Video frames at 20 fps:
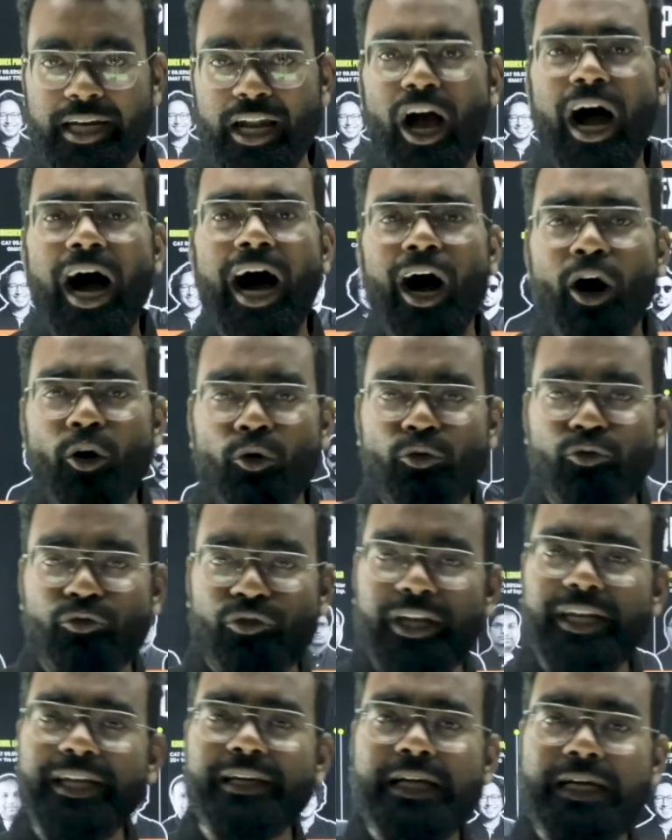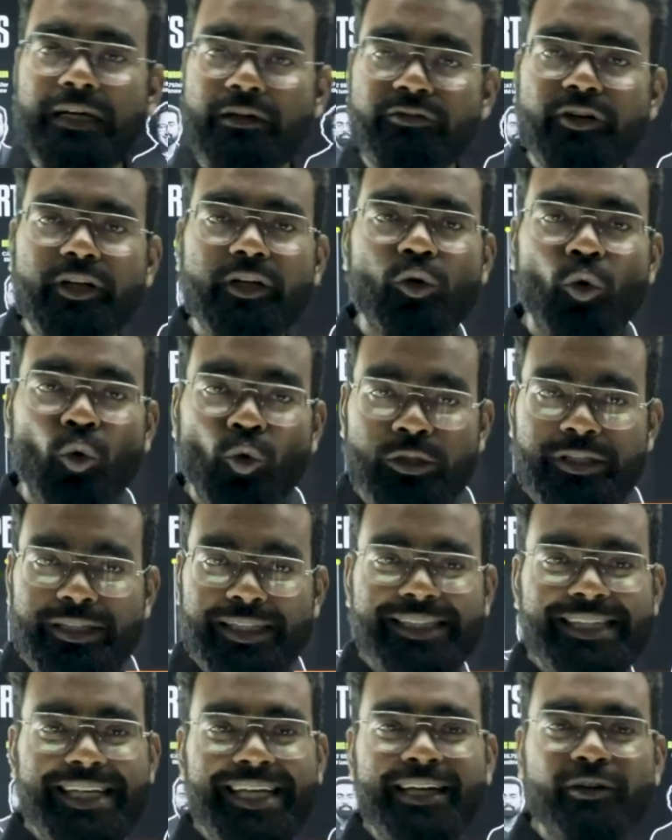Now, how we cover
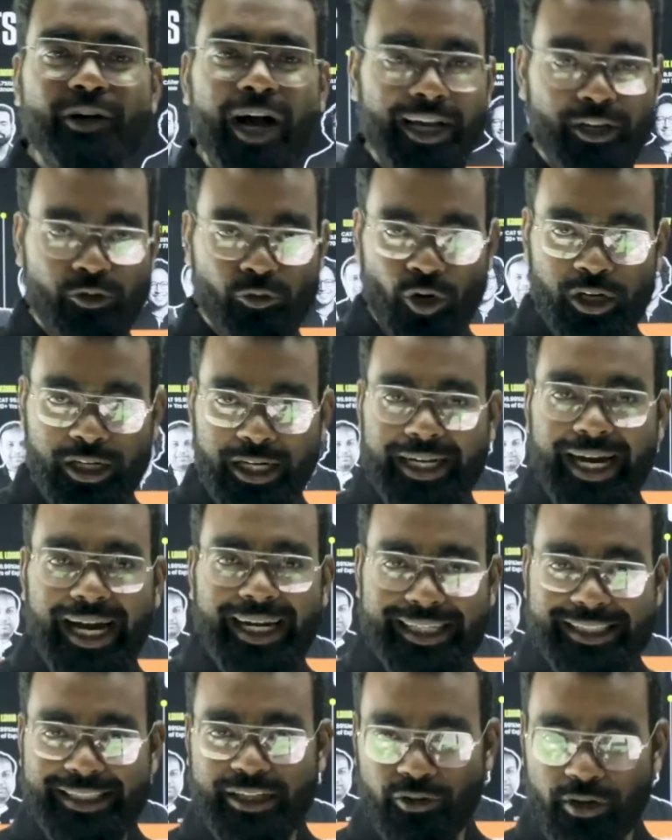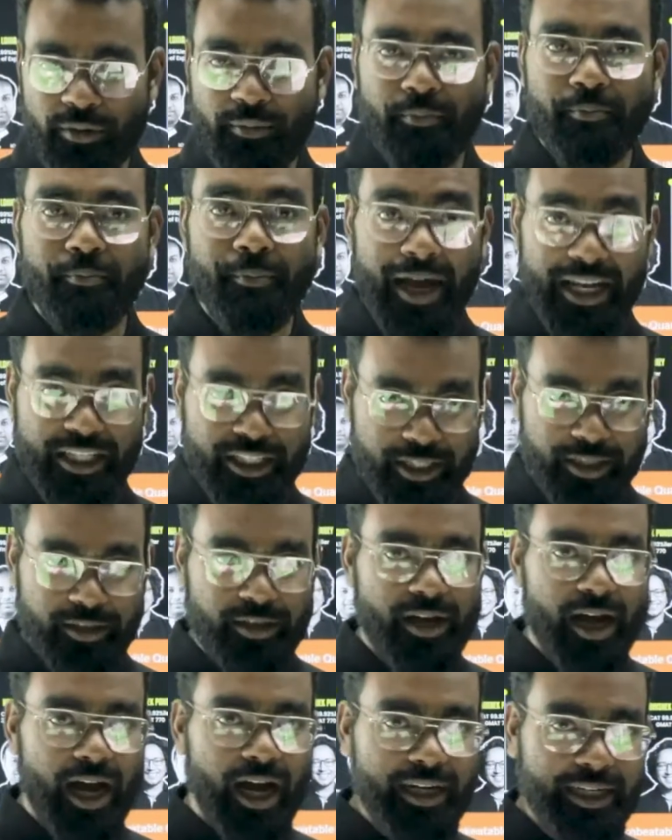courses in iQuanta, that is our major
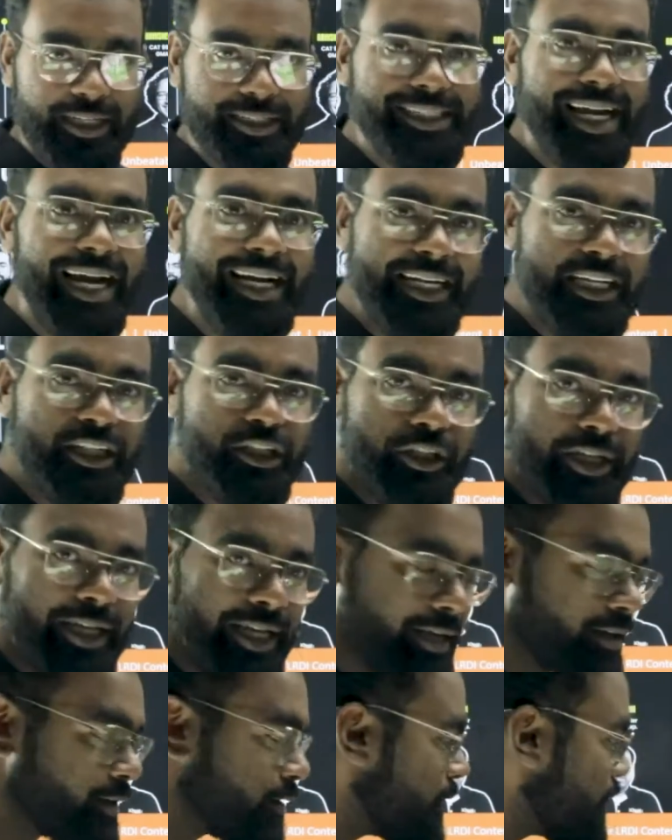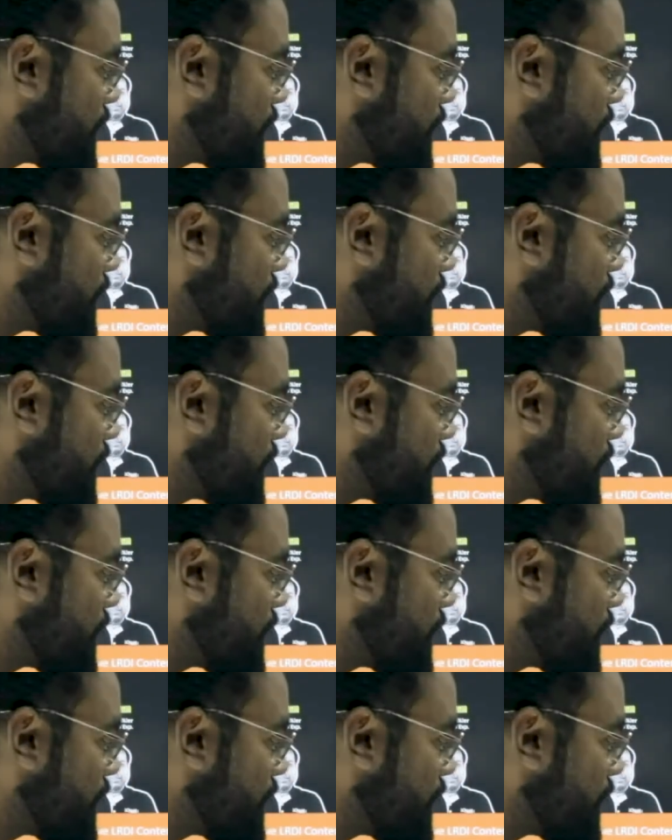understanding today.